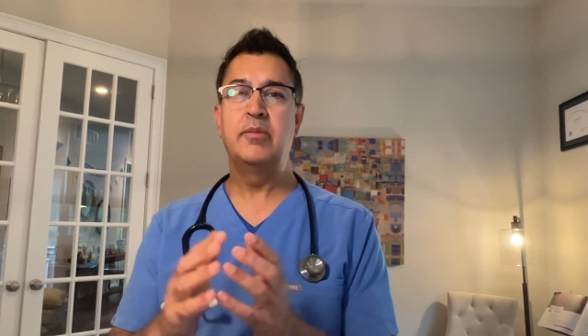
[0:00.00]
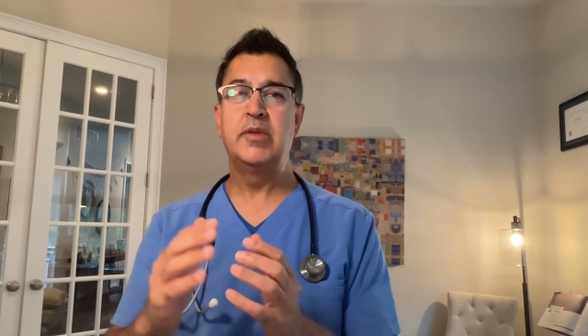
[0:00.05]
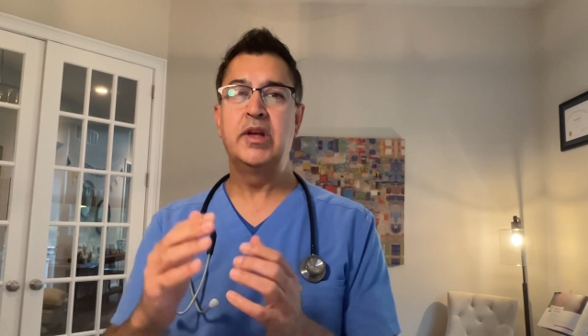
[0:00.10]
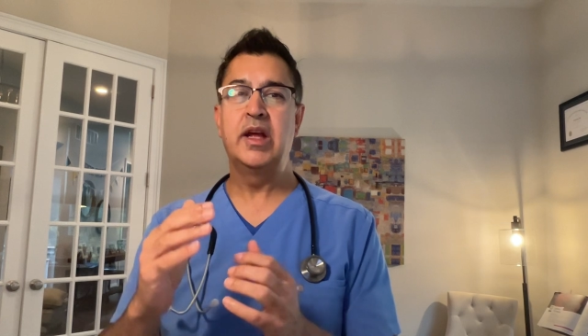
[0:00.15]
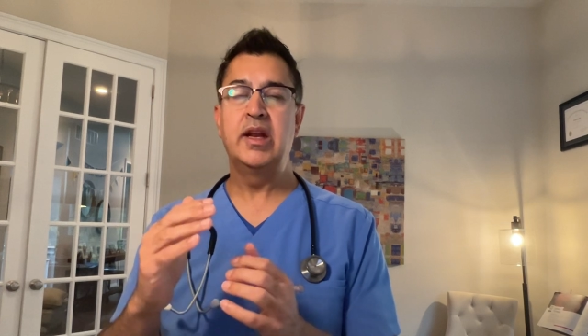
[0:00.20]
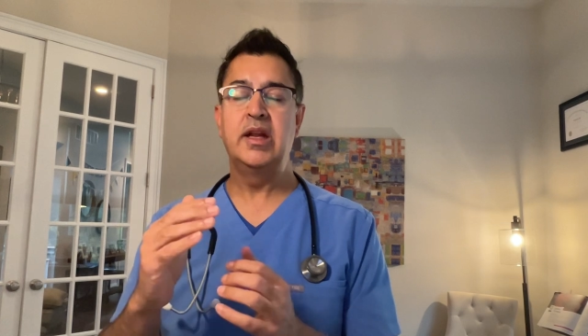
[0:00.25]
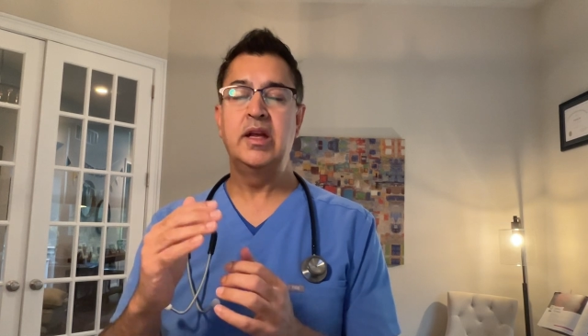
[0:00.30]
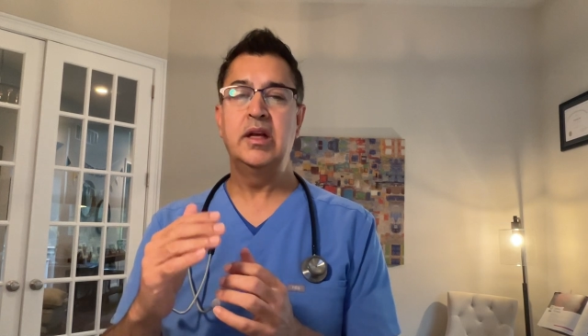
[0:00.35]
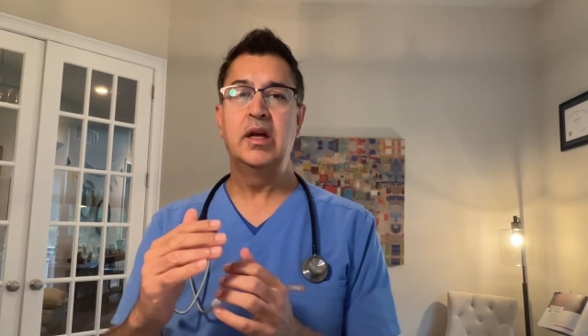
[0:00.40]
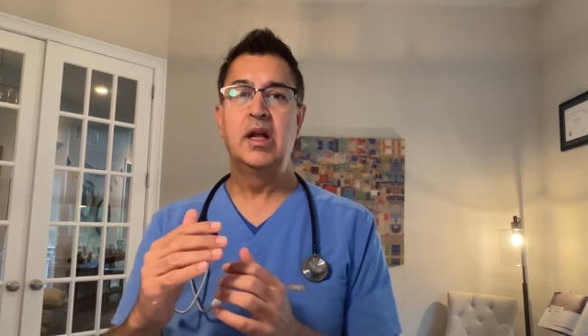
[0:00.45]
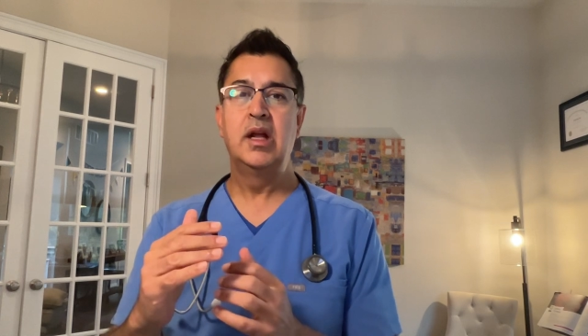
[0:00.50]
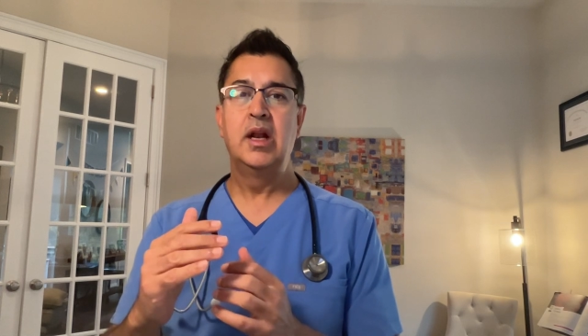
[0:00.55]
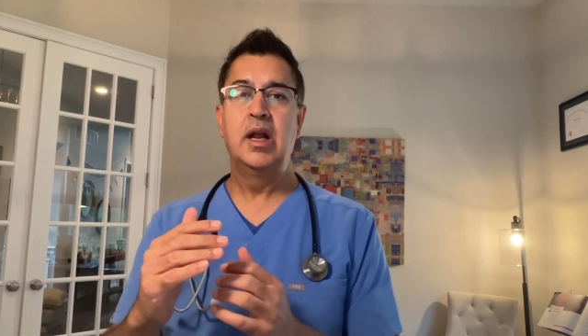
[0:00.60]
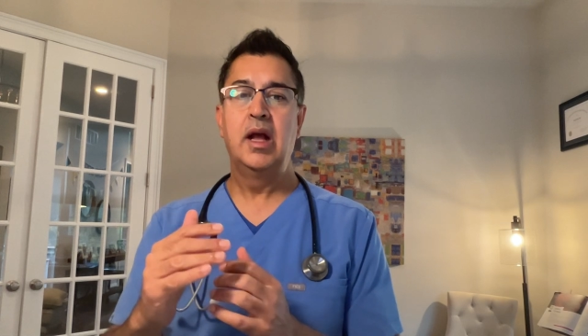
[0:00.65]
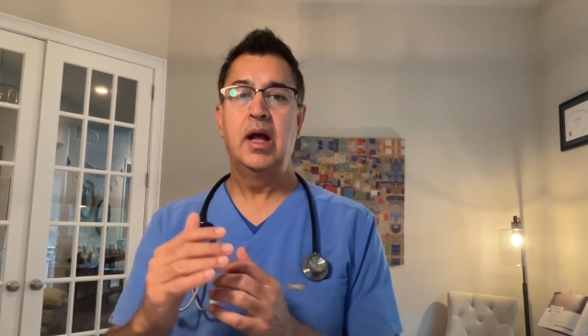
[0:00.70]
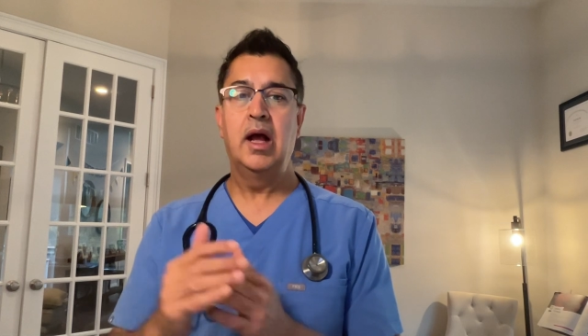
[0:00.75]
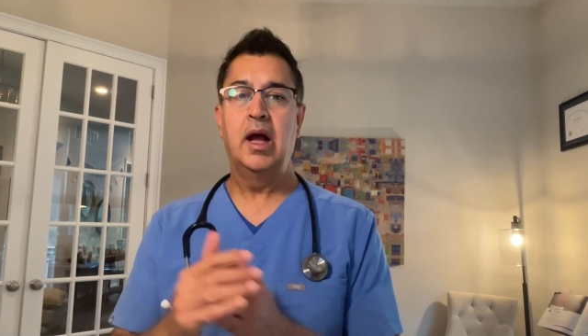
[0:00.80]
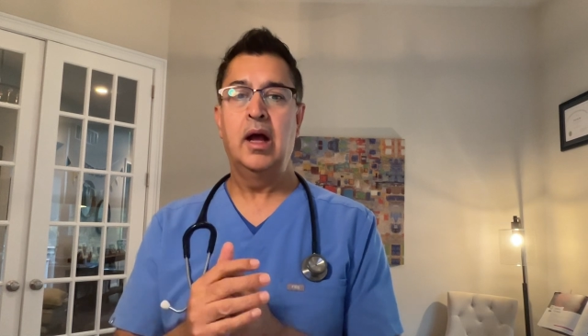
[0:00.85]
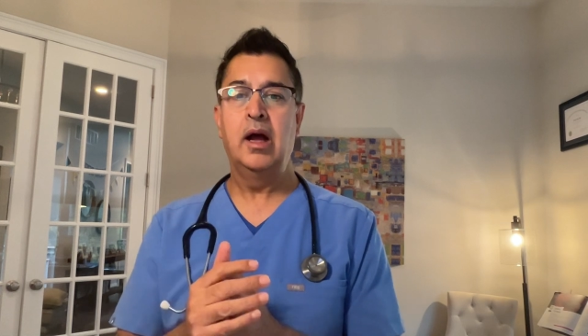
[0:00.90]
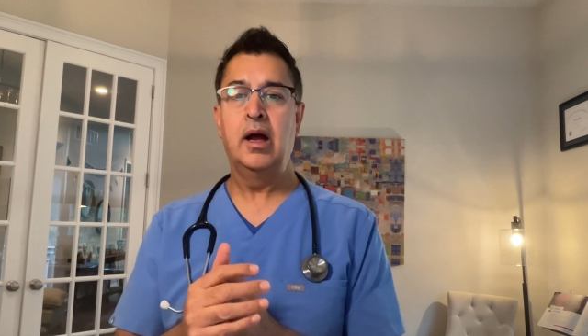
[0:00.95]

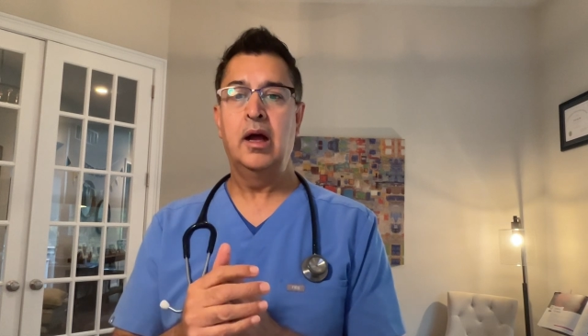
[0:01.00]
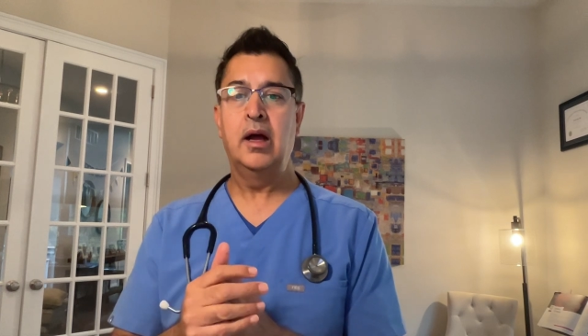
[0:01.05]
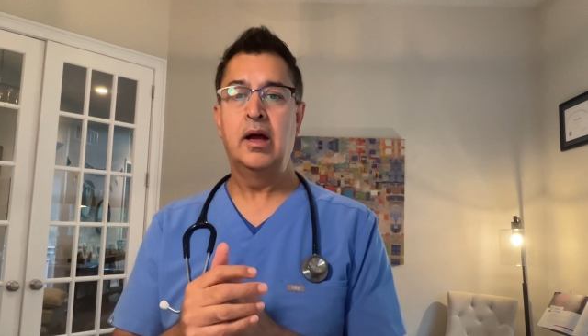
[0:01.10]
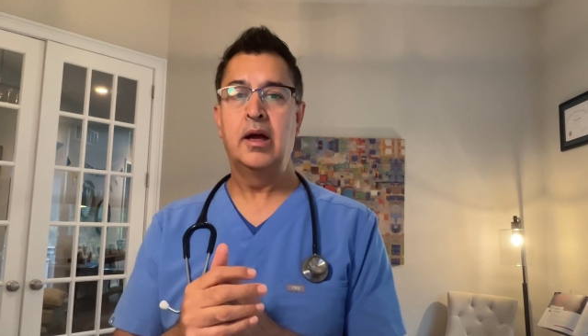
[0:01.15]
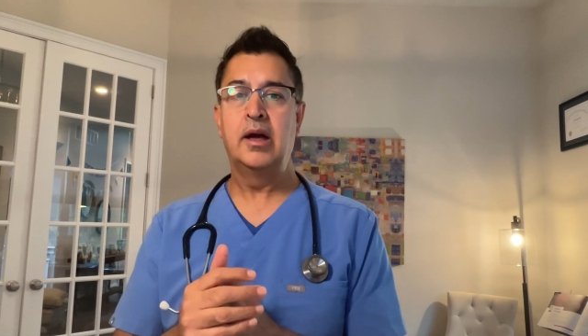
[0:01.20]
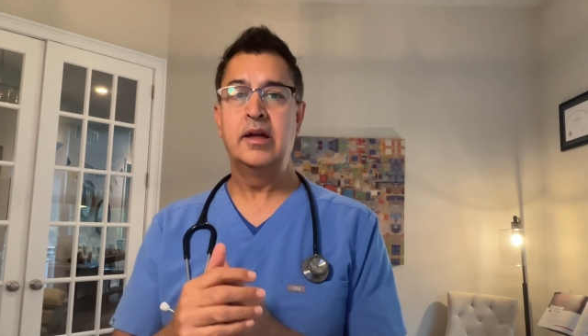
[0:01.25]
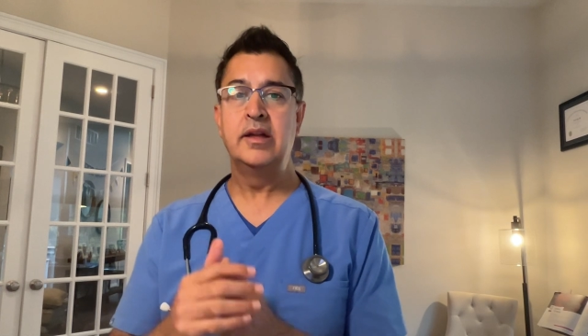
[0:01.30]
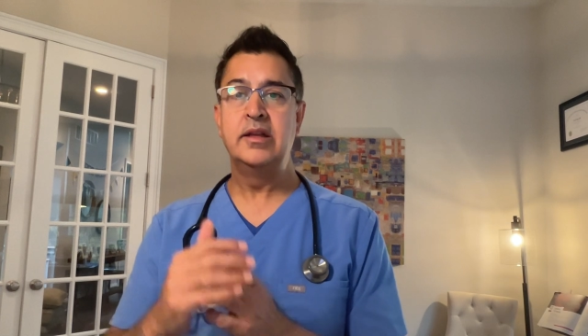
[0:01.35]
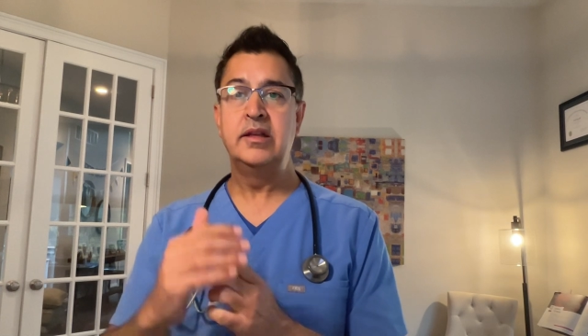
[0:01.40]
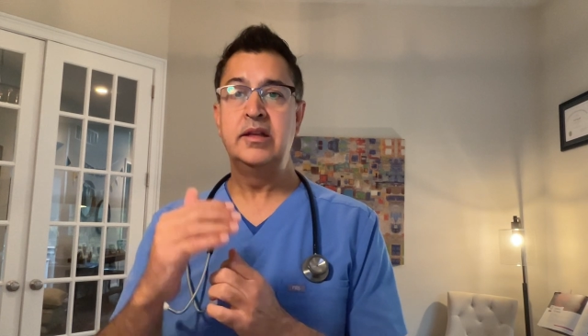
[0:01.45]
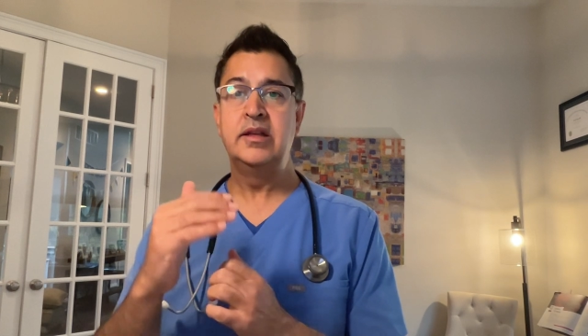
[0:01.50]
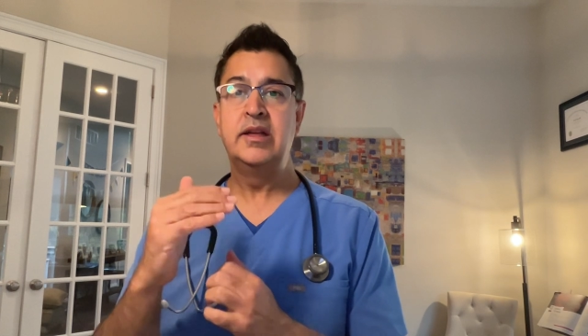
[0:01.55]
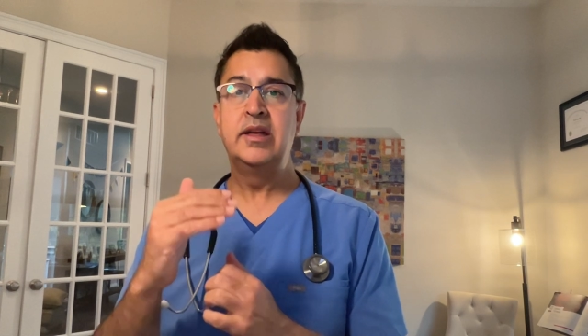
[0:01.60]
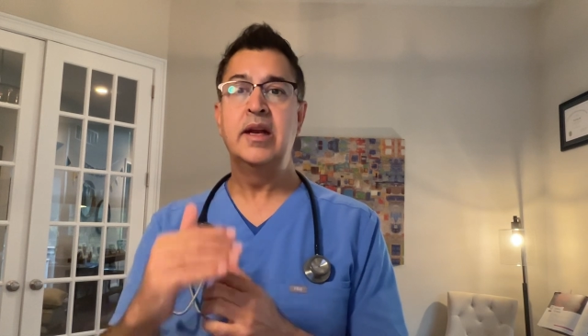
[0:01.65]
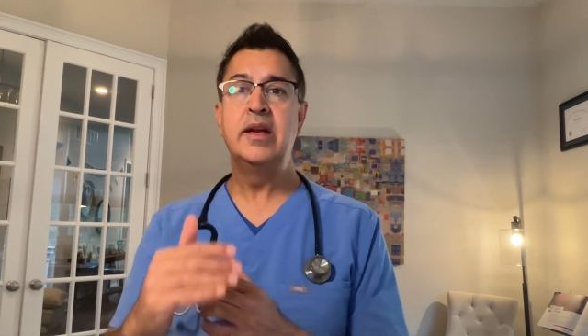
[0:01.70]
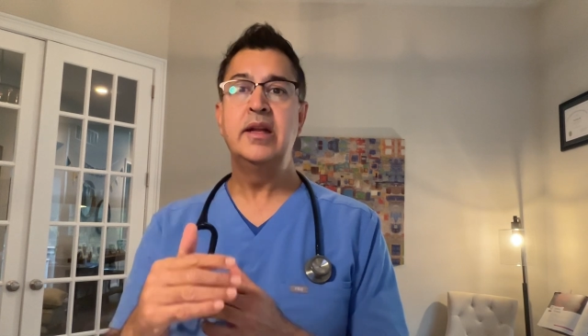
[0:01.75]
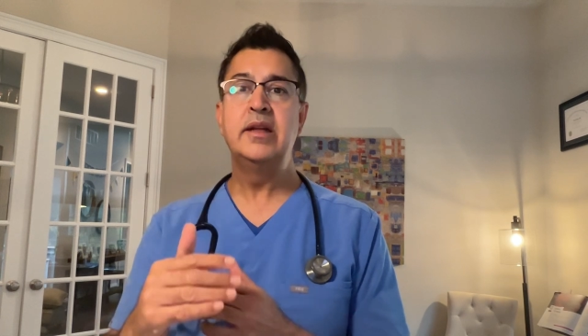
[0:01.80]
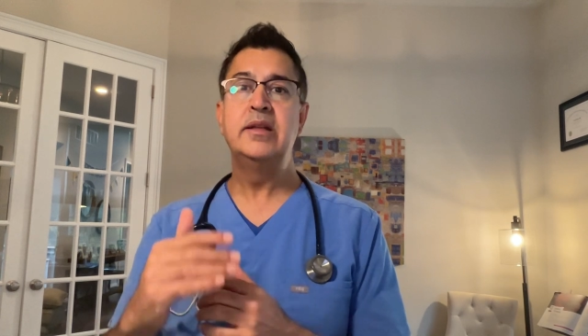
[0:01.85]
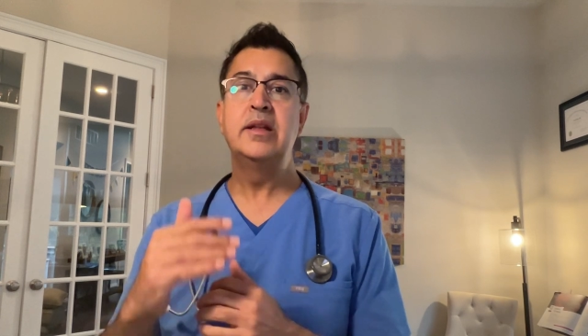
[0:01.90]
getting